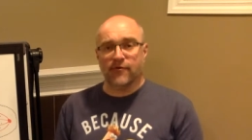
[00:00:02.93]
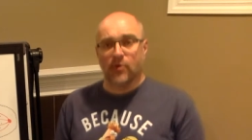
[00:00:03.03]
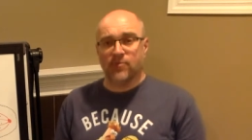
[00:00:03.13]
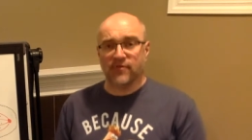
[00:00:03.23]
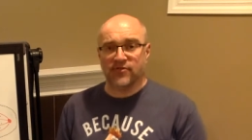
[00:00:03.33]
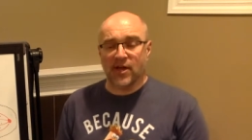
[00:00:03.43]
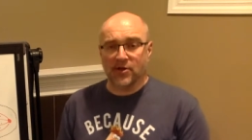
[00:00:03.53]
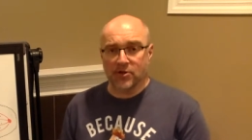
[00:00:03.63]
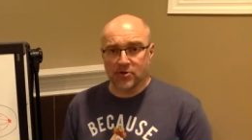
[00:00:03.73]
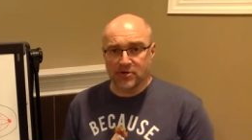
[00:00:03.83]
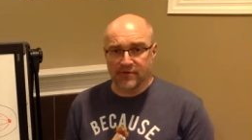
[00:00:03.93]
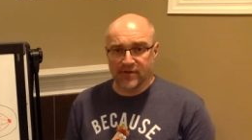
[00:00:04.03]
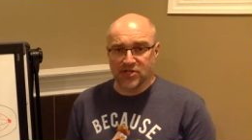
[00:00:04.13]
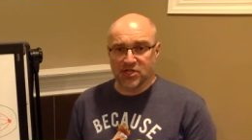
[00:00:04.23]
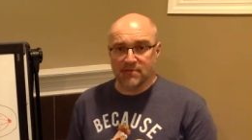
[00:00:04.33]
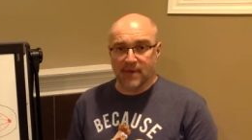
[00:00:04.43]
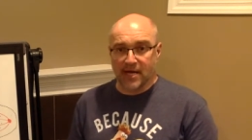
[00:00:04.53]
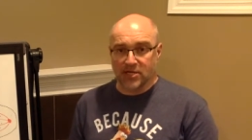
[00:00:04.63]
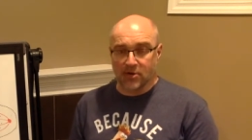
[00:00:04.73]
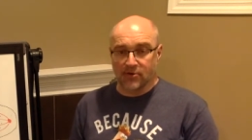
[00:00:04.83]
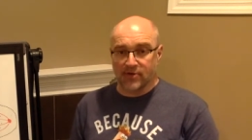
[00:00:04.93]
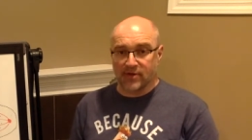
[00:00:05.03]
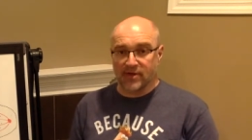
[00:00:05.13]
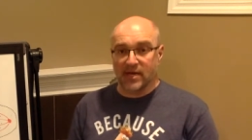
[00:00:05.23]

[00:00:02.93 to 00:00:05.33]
forms of cellular division, mitosis.